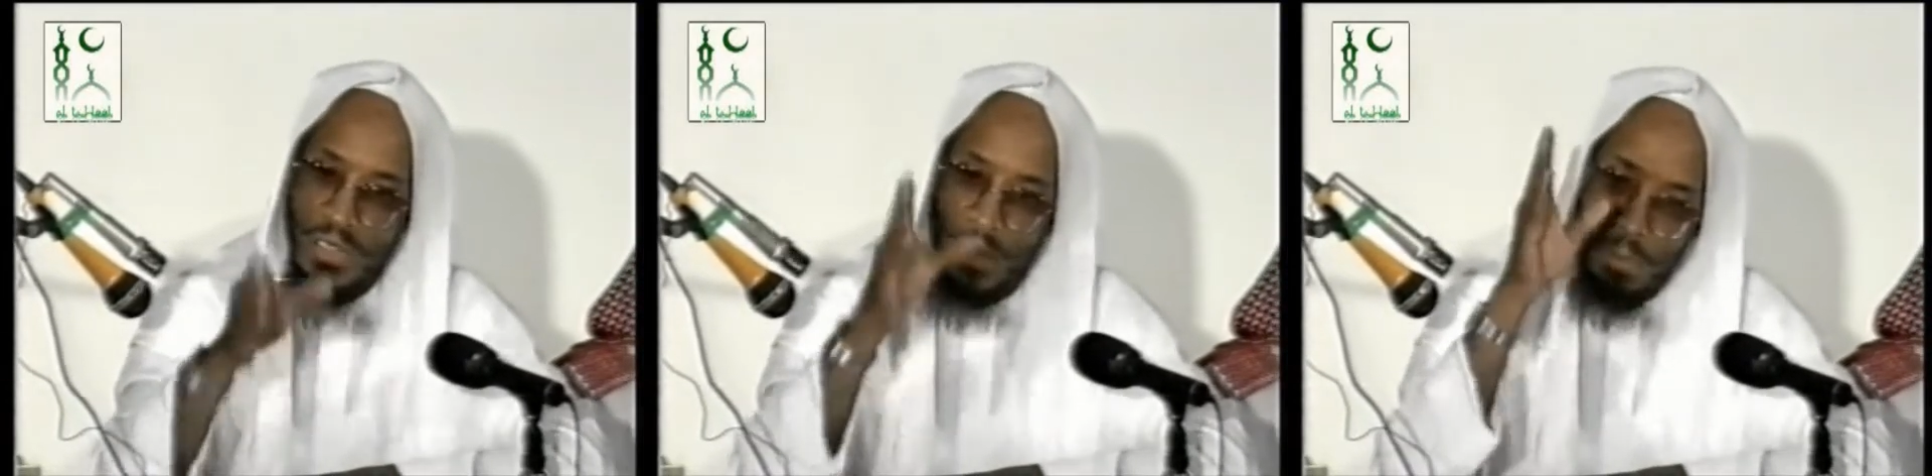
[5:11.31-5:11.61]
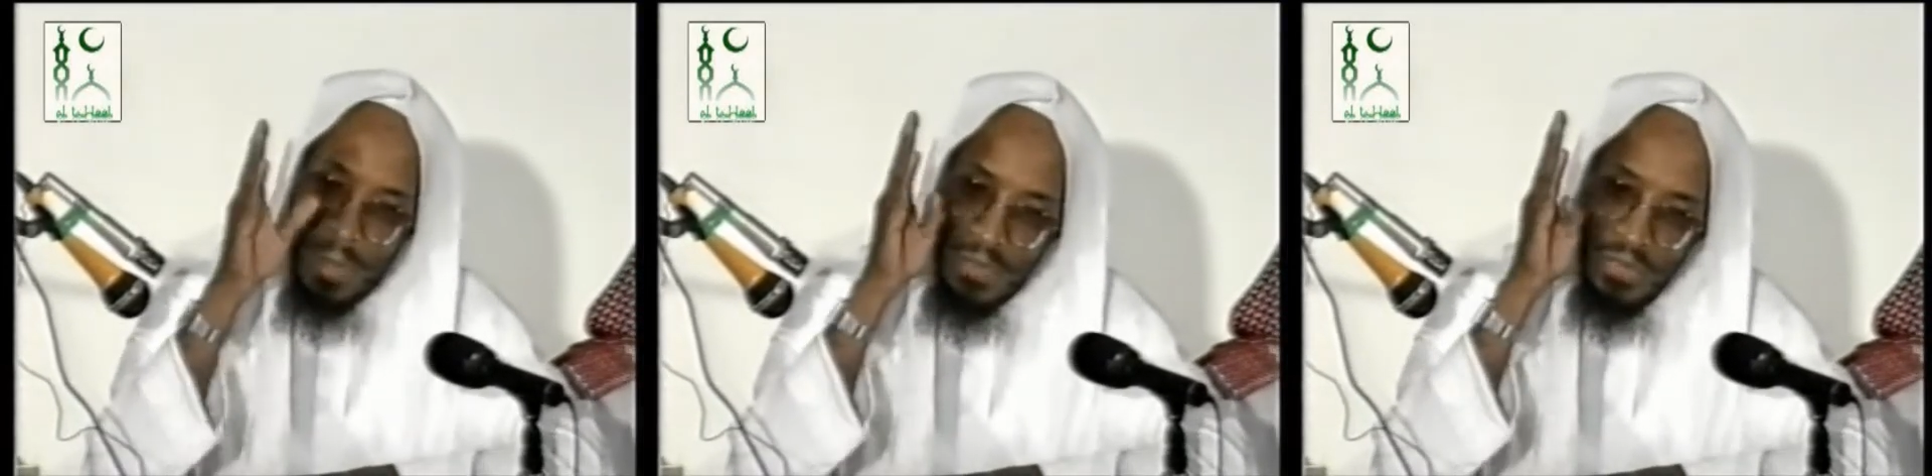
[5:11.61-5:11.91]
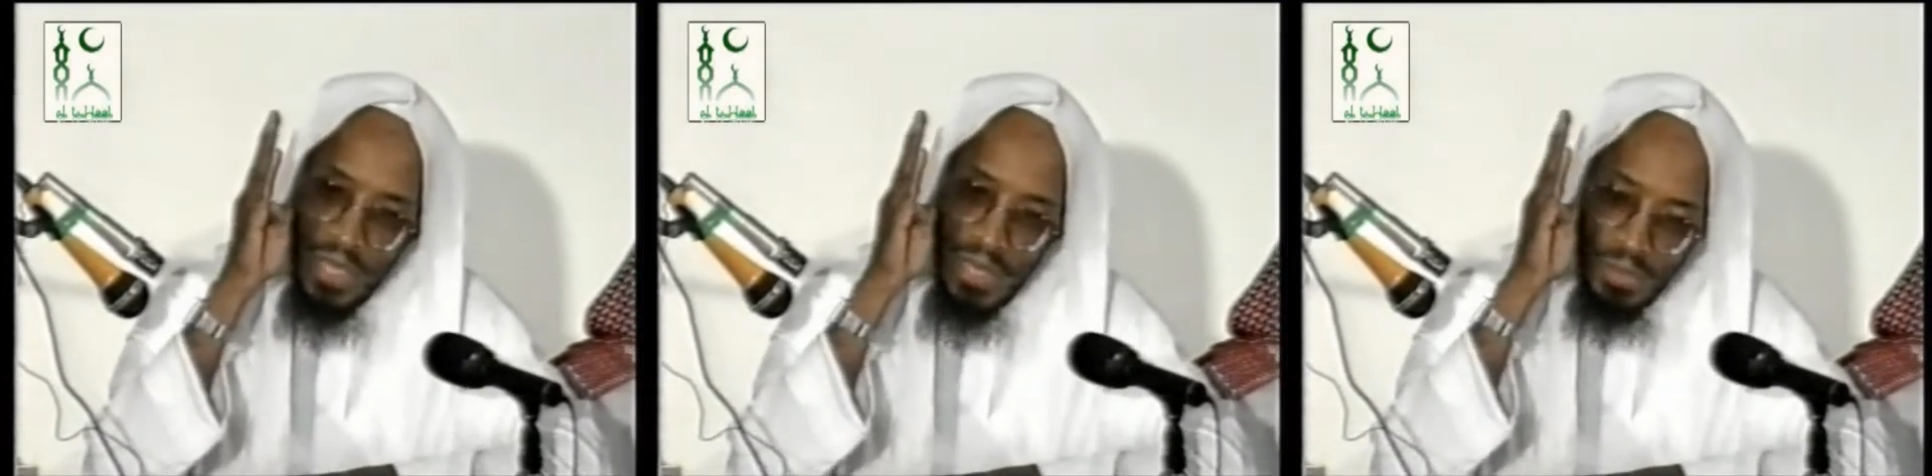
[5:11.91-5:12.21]

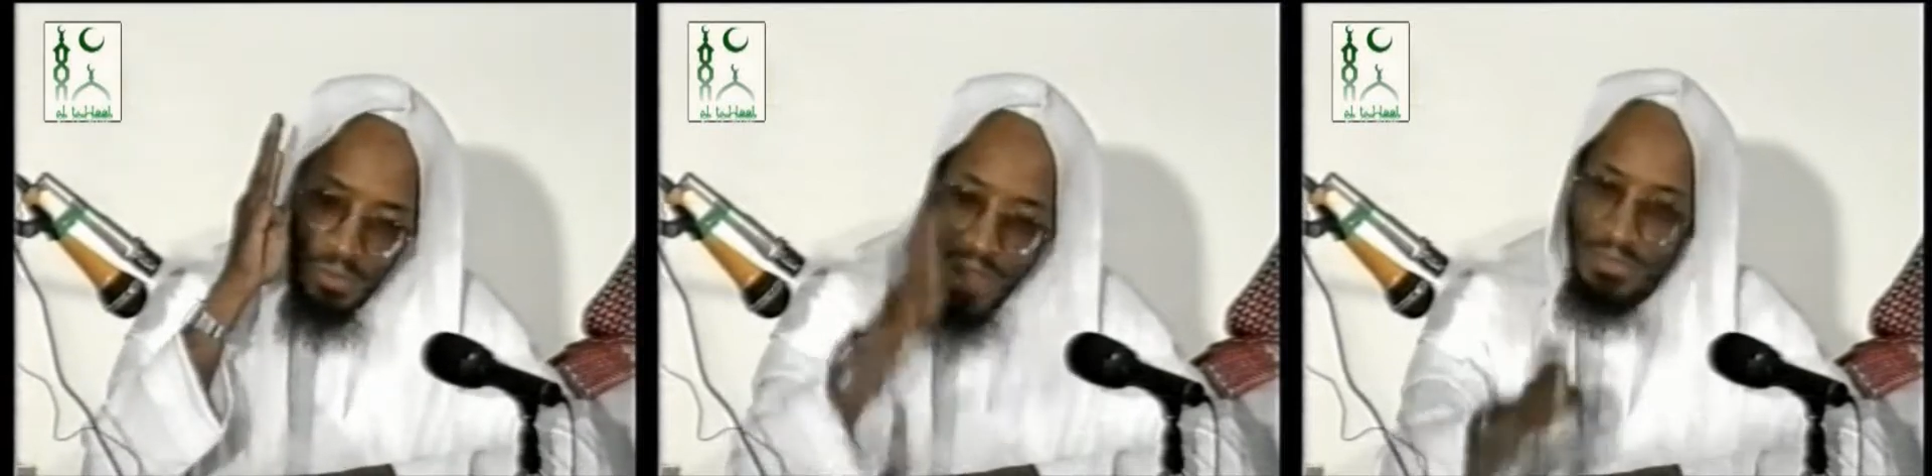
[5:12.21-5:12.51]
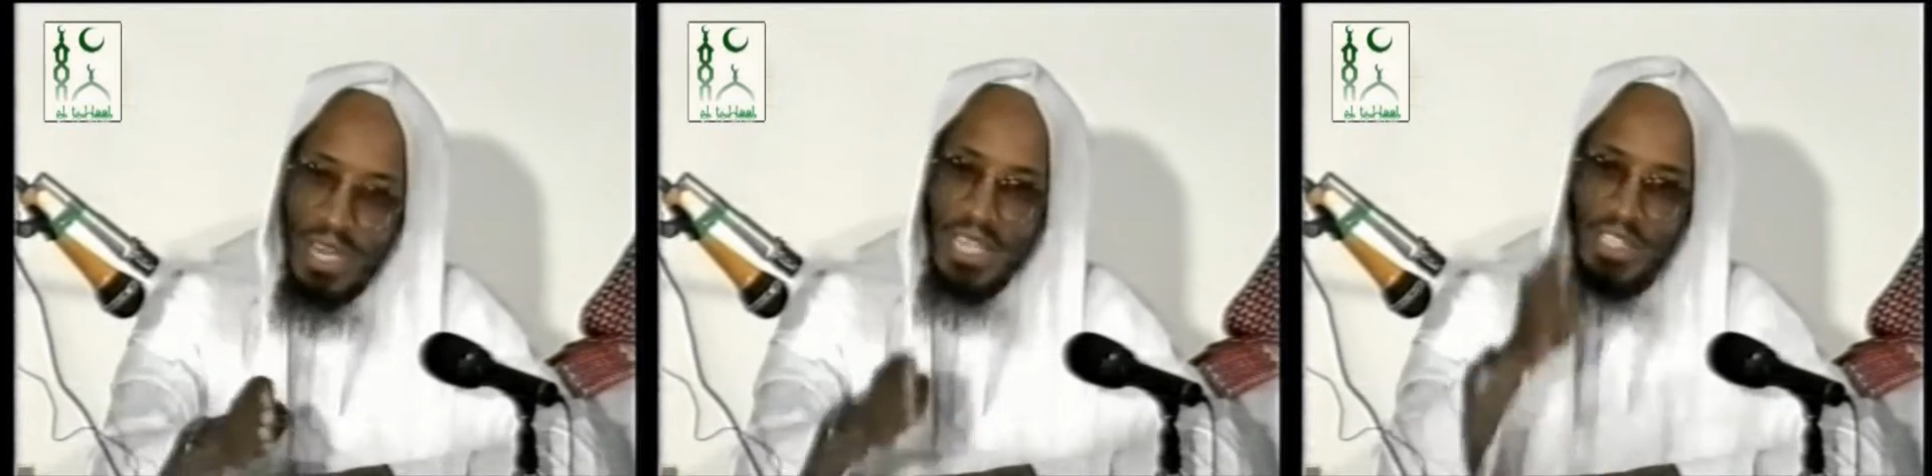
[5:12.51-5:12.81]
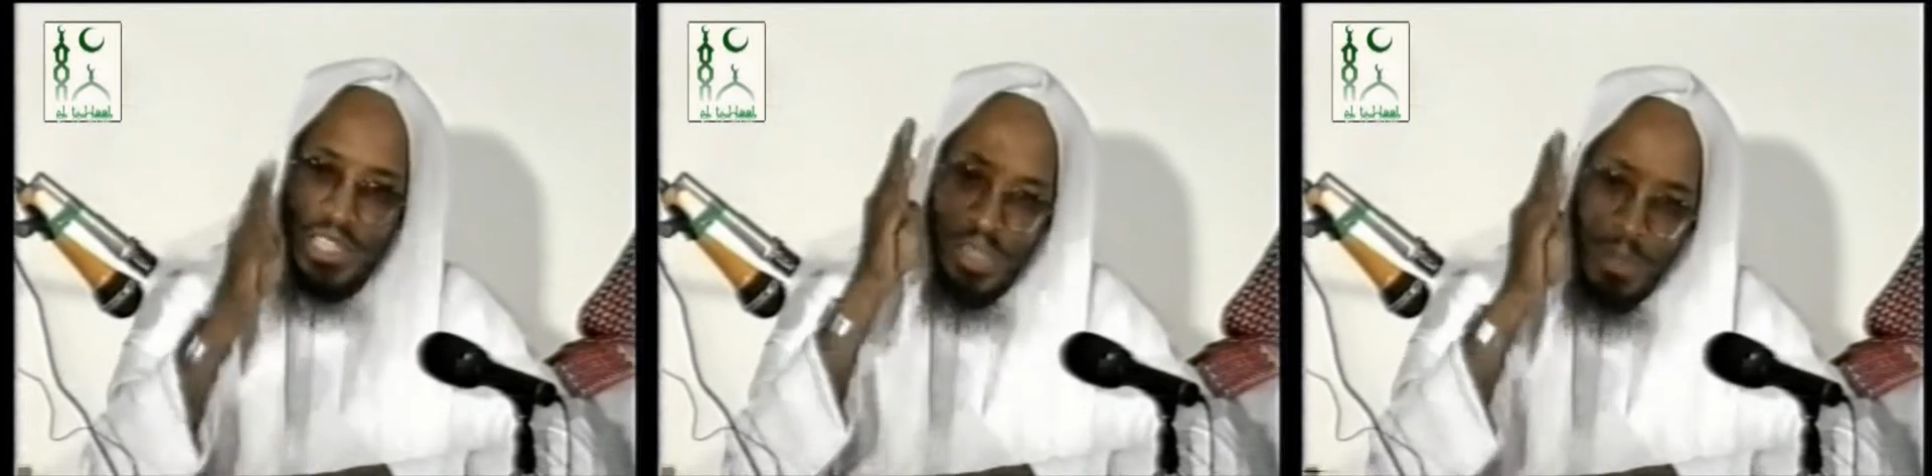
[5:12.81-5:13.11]
the
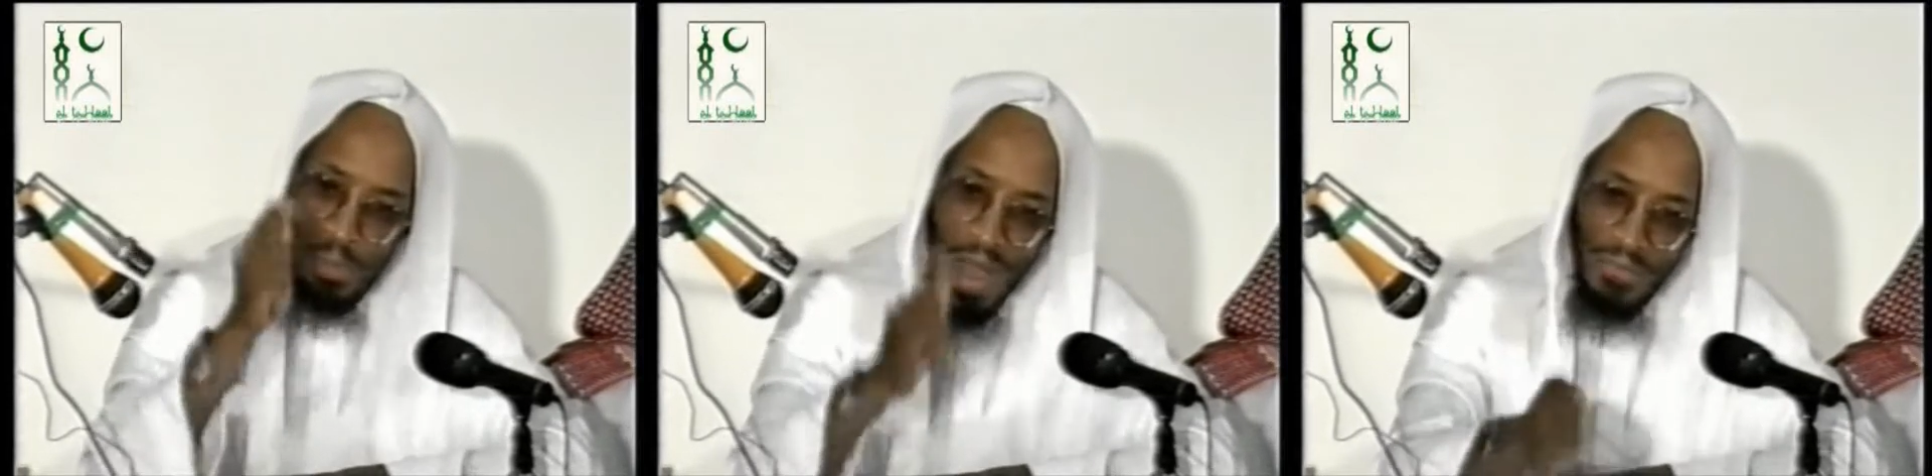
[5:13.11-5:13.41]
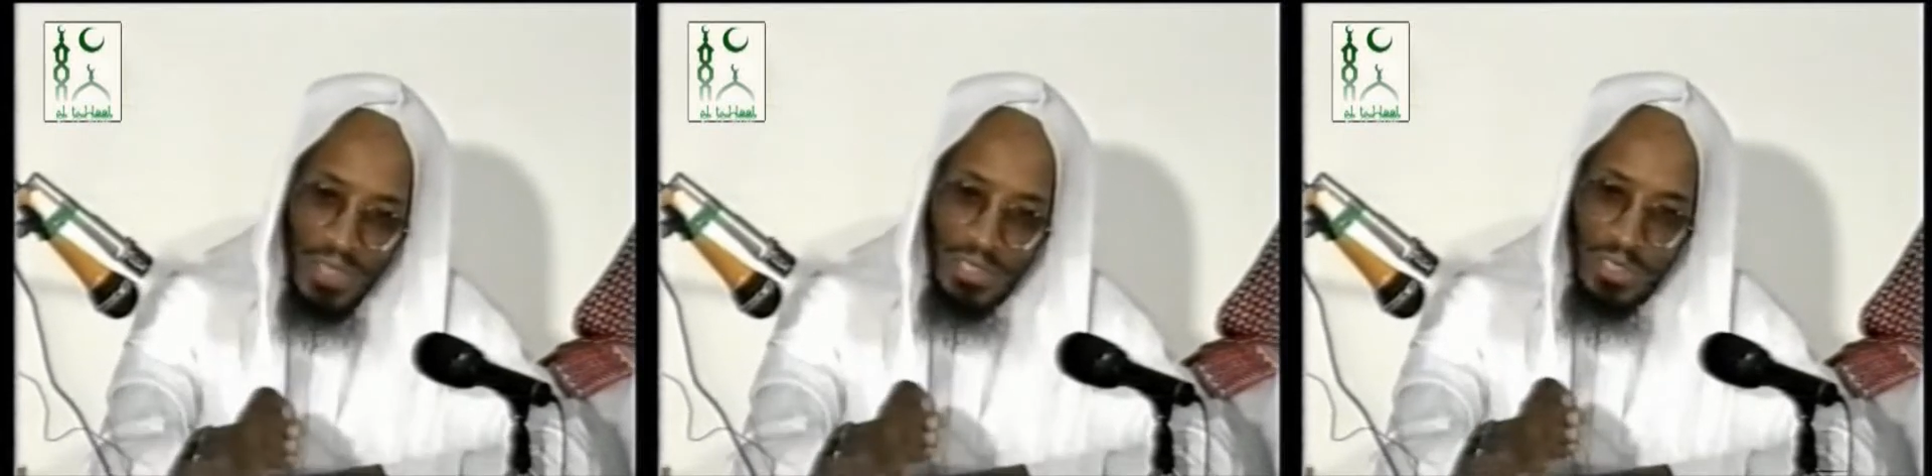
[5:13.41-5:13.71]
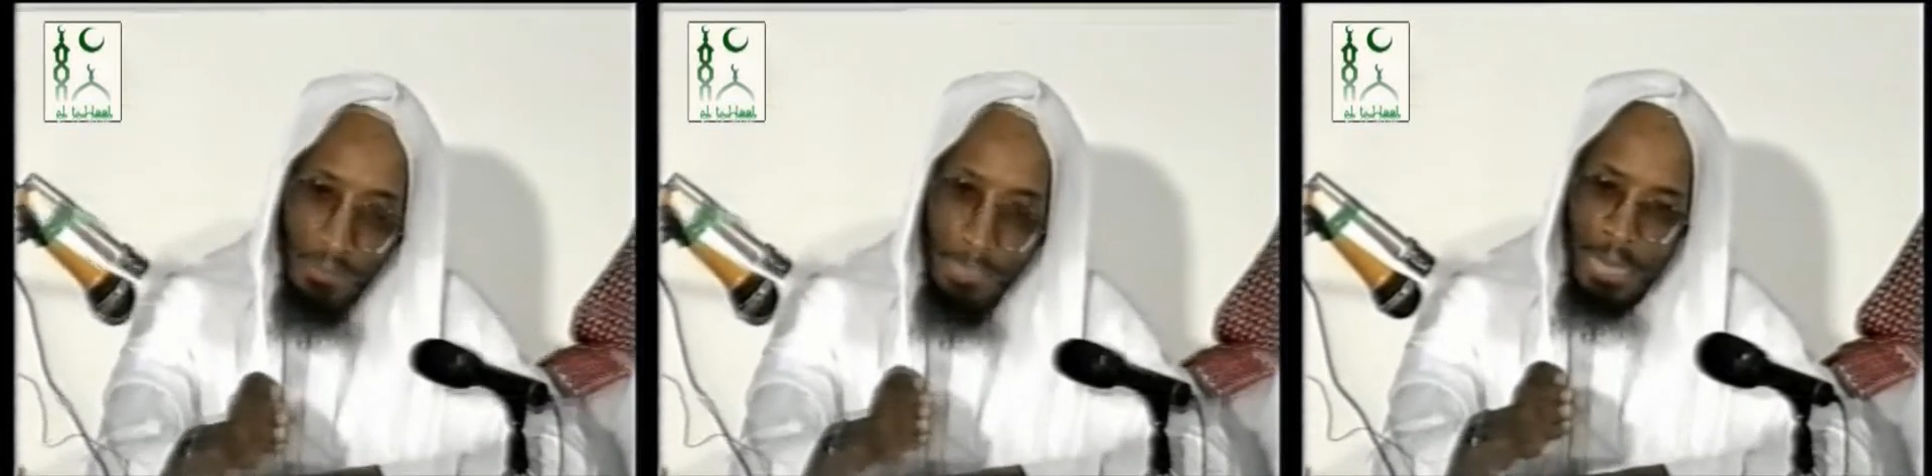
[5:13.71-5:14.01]
revelation to the
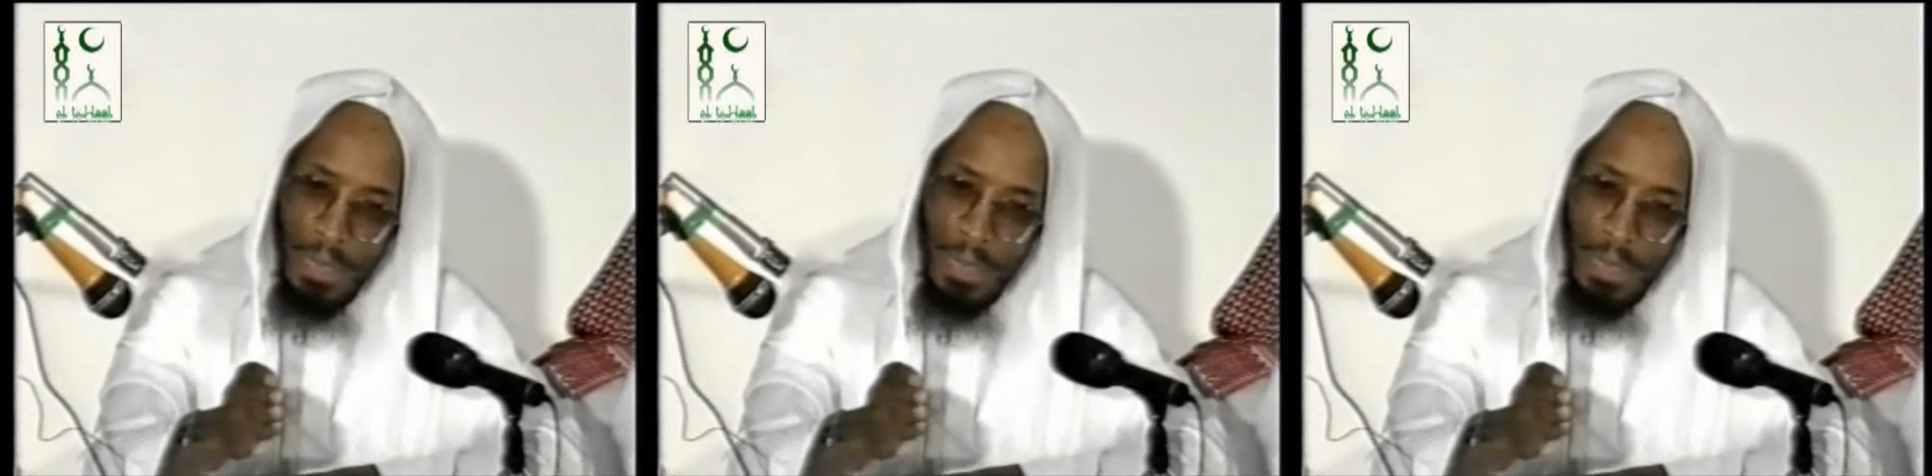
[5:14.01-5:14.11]
prophets,